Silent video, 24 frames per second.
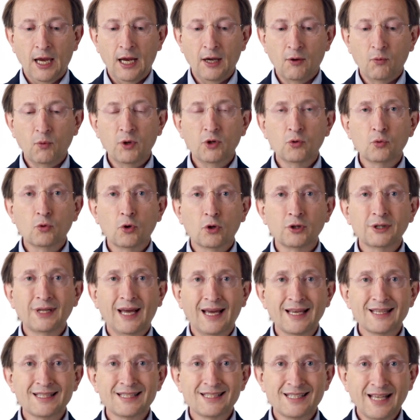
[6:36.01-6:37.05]
and we do not
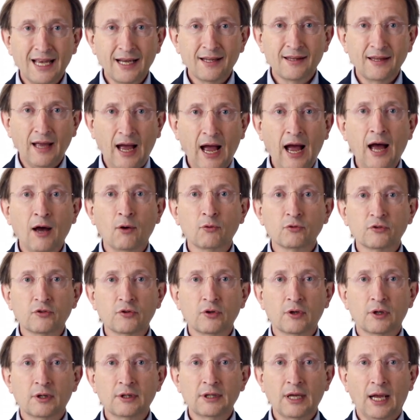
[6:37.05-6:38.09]
dissect
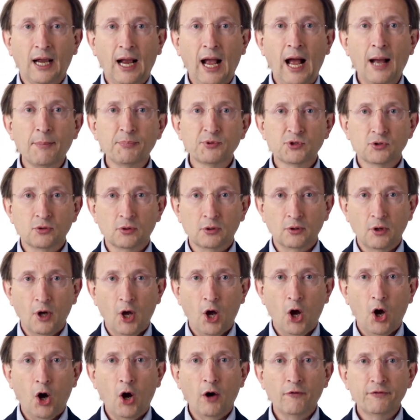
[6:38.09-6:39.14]
out the capsule
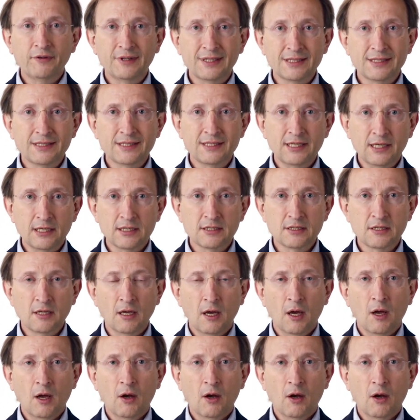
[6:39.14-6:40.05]
of the cyst,